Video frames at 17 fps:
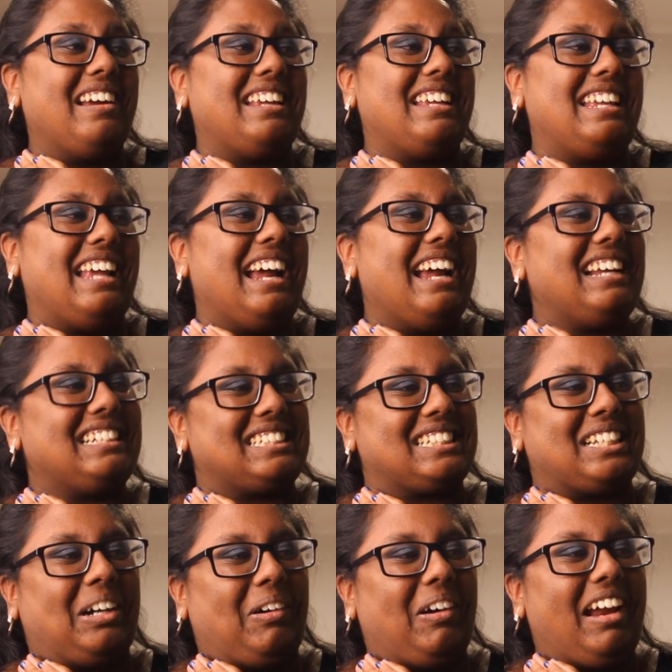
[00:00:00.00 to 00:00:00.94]
yes,
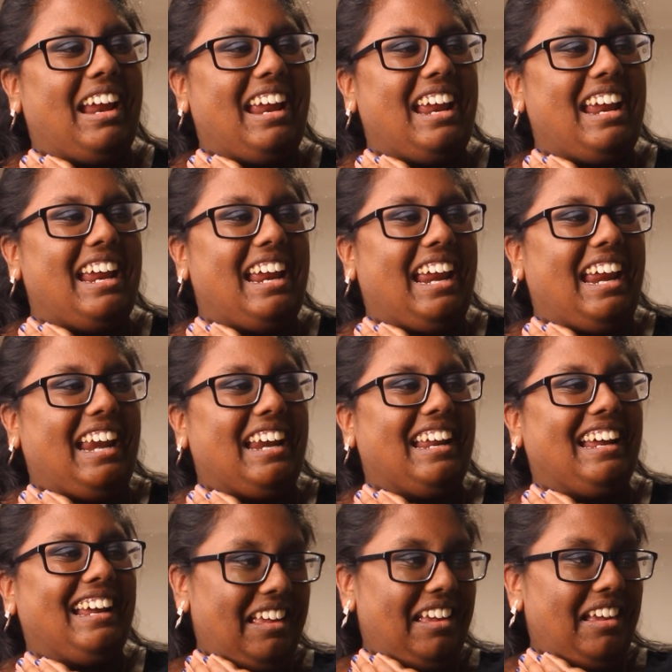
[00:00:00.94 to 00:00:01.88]
queen!
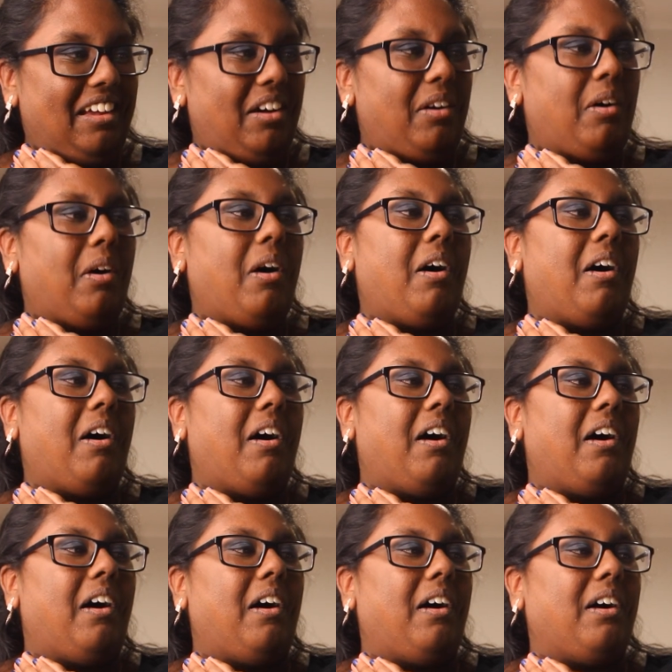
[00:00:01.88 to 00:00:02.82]

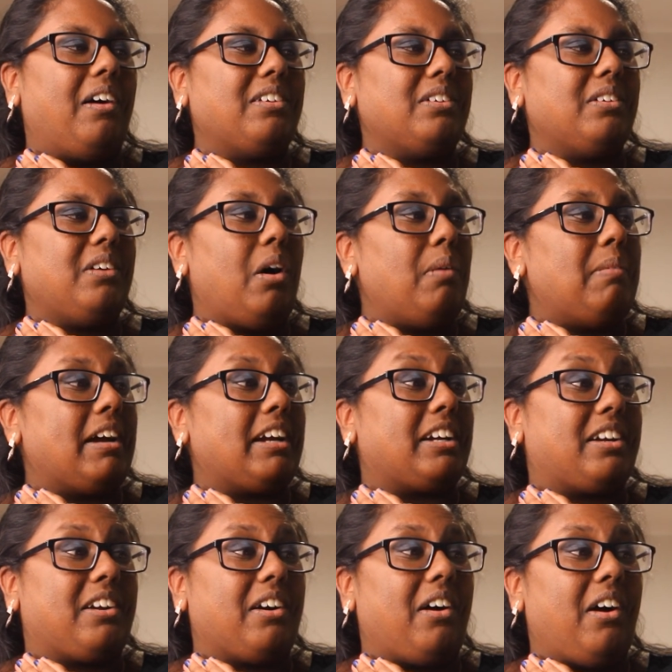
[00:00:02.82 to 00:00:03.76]
Oh, oh my
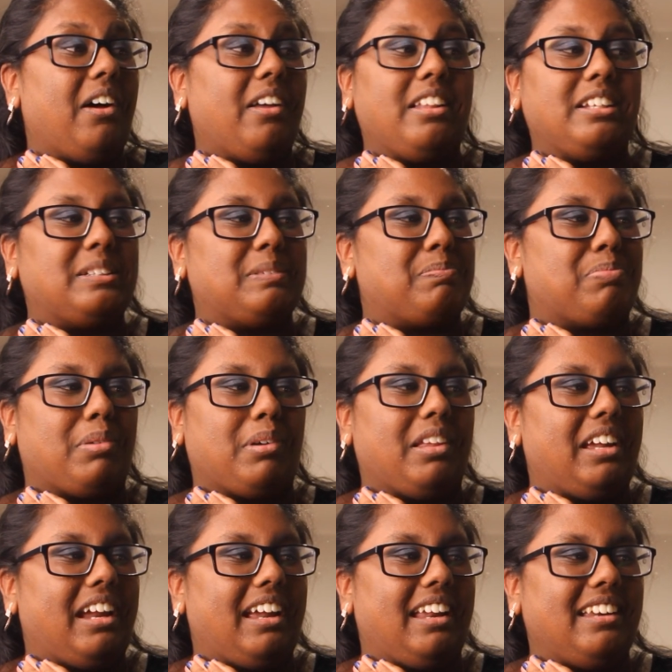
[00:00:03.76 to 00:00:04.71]
god, this is
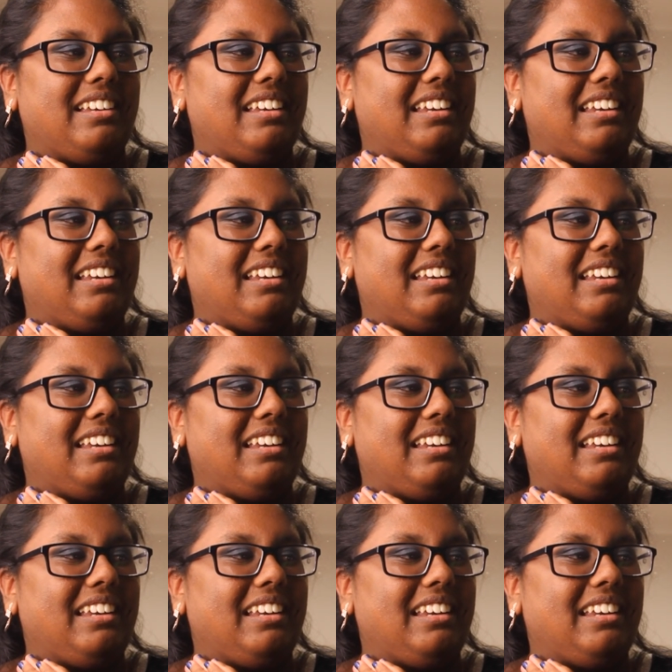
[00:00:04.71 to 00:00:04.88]
brilliant.